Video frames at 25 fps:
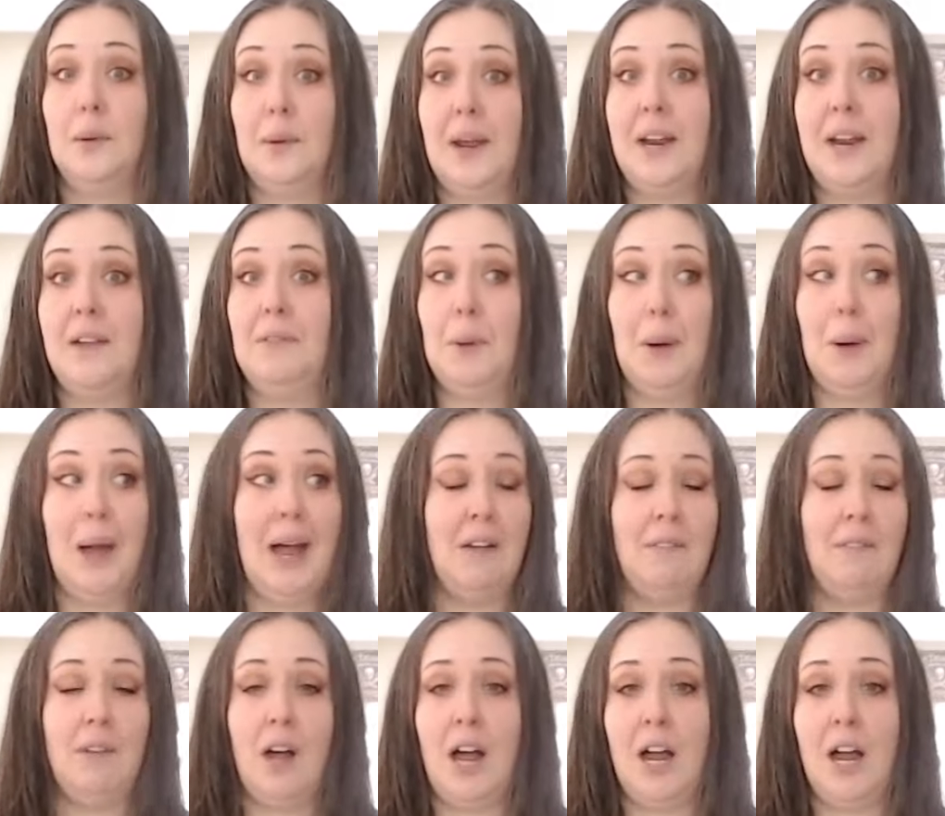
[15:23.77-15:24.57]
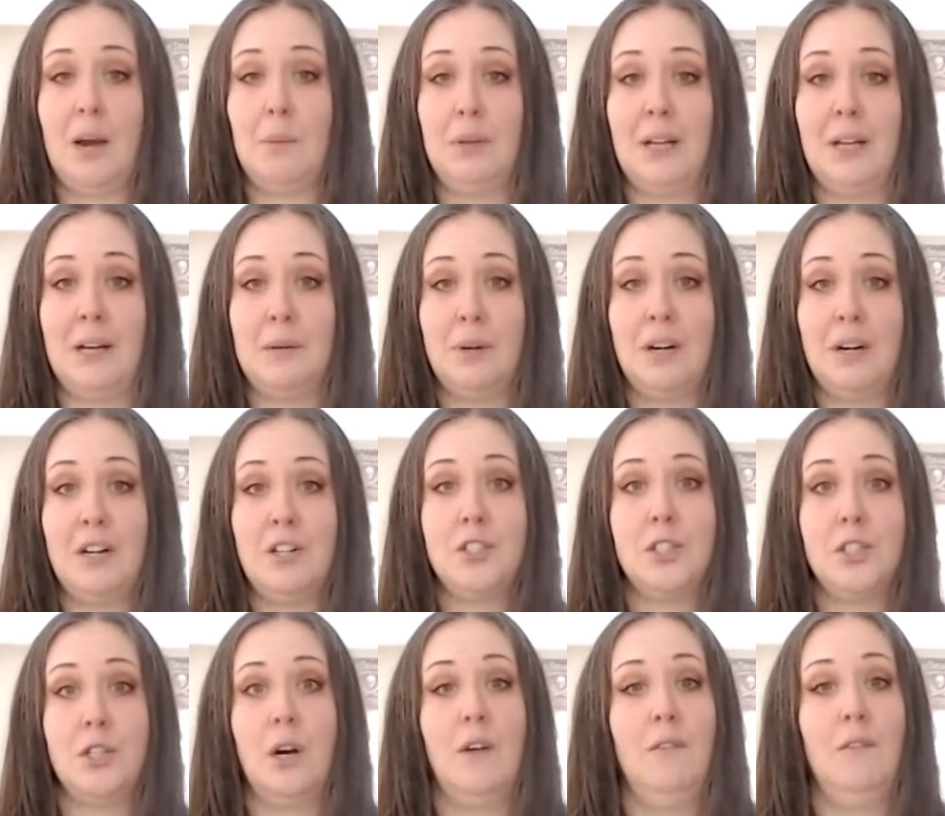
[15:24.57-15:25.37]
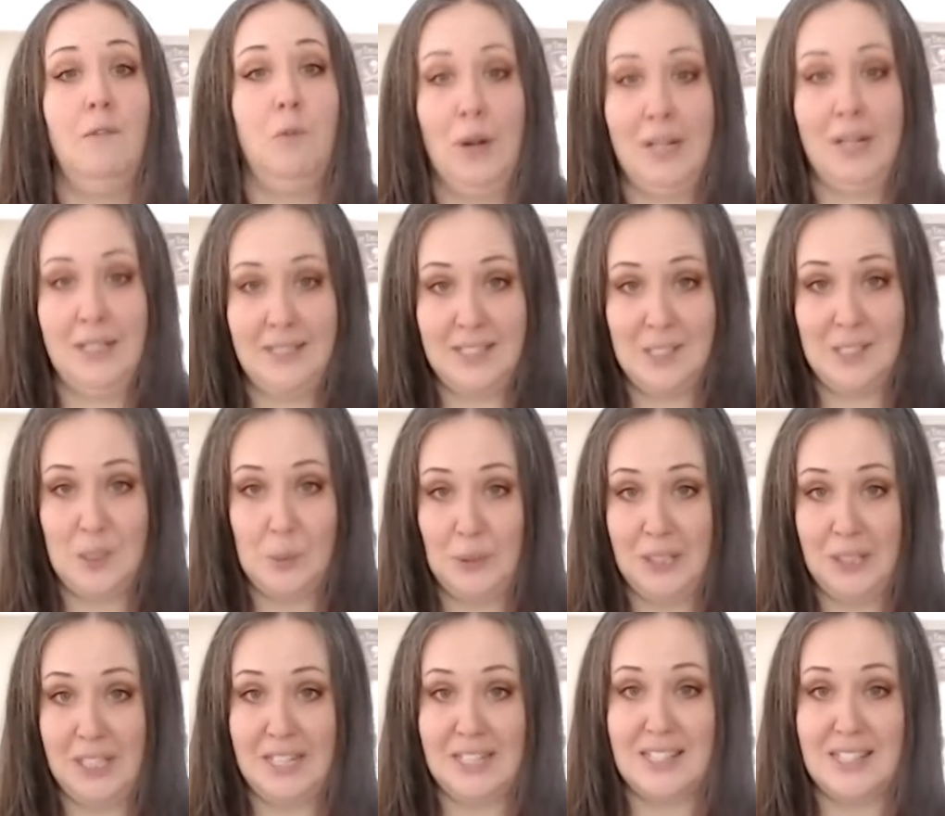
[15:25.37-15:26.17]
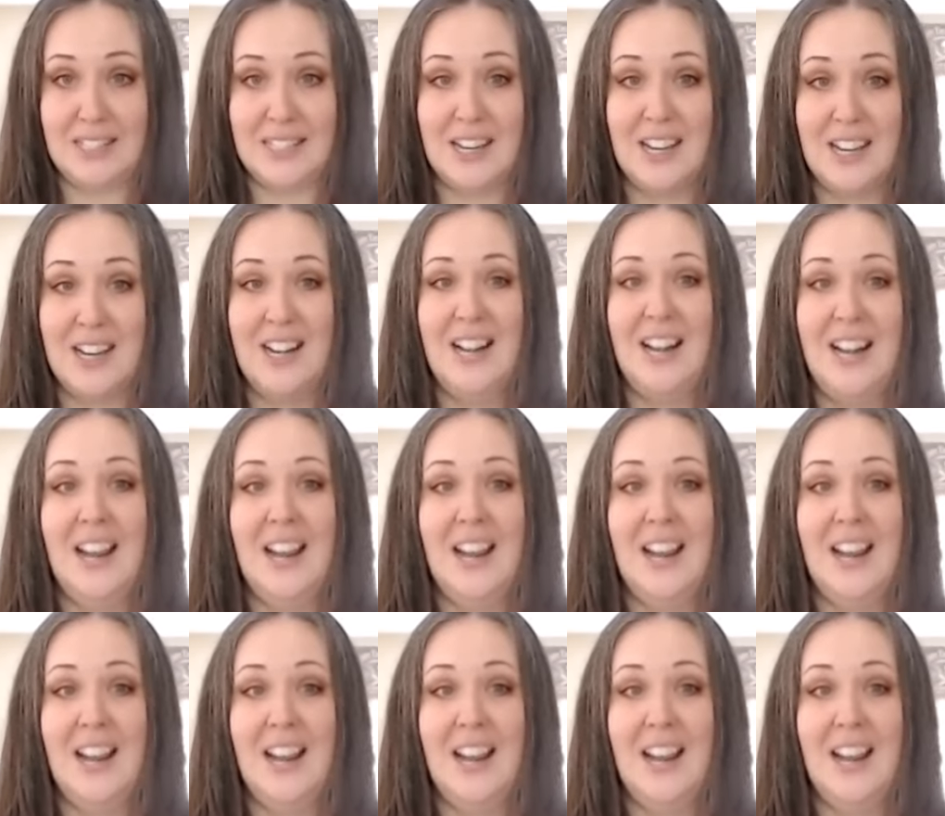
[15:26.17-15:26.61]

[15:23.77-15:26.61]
Okay, if you have a high blood pressure, avoid this, please.